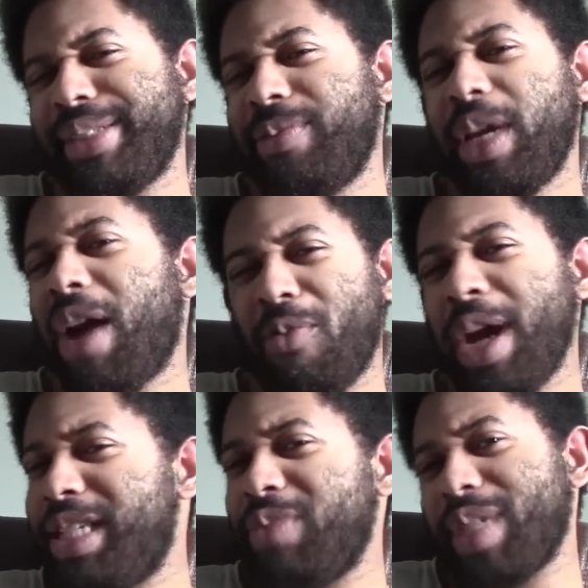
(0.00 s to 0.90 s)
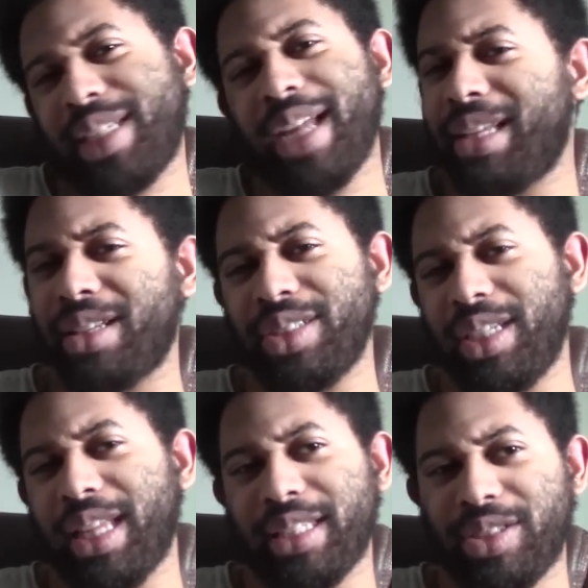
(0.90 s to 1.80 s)
we have way too much technology
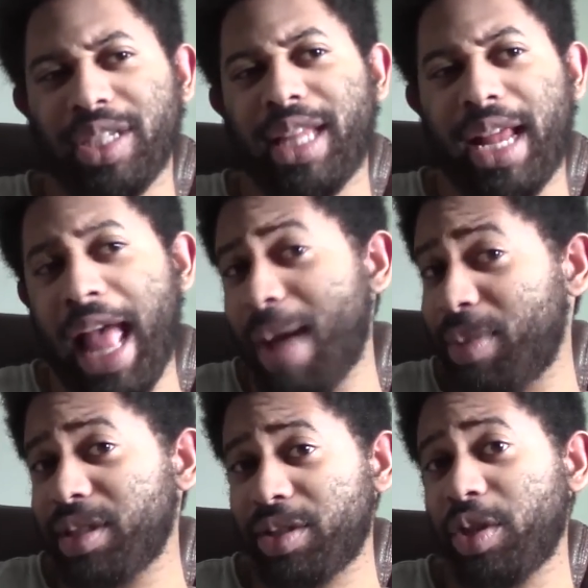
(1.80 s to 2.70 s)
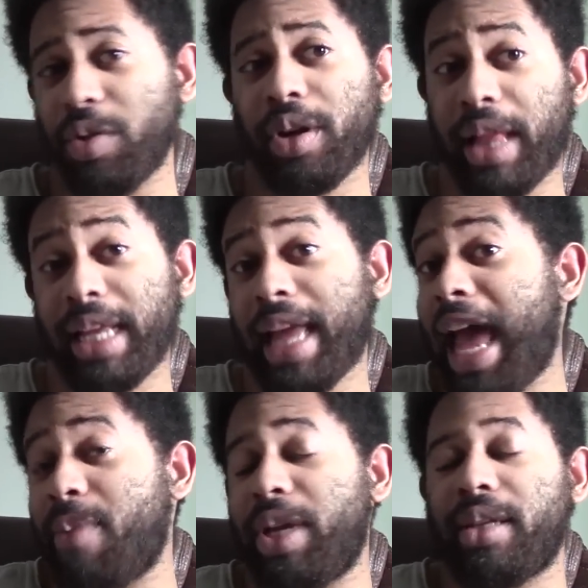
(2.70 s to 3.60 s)
to let the shit that happened in The Joker, like,
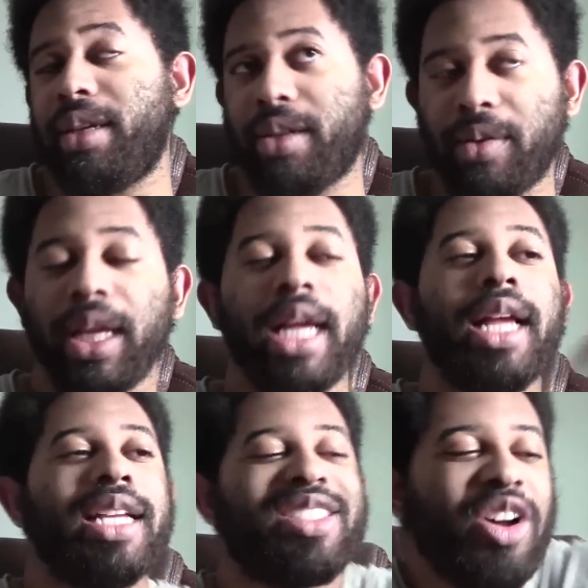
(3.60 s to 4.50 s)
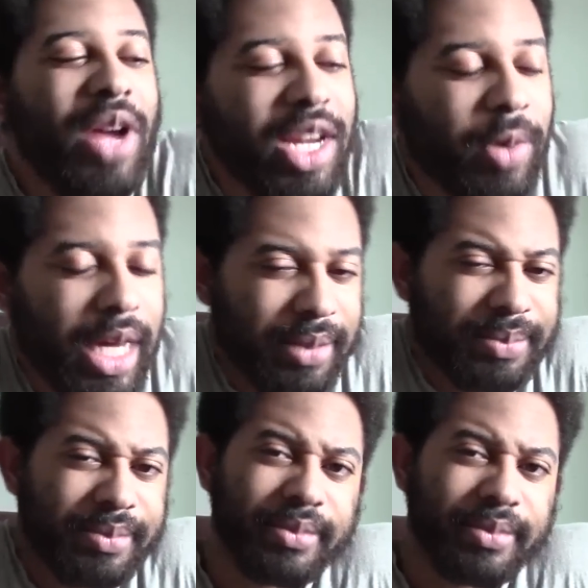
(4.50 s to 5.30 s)
happen, you know? So anyway,